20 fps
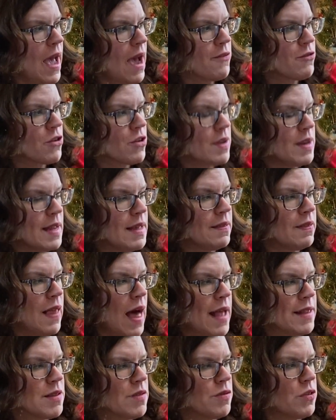After eating
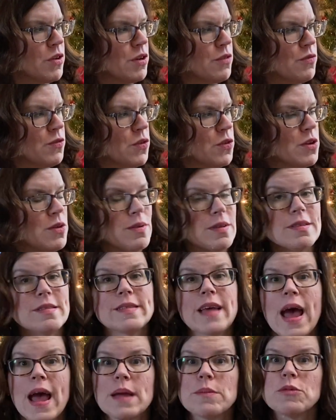lots of good food, it was
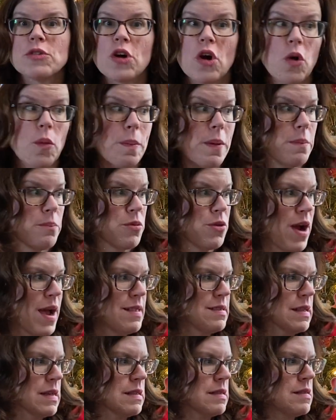time to open
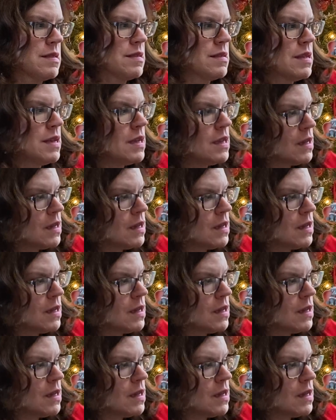presents.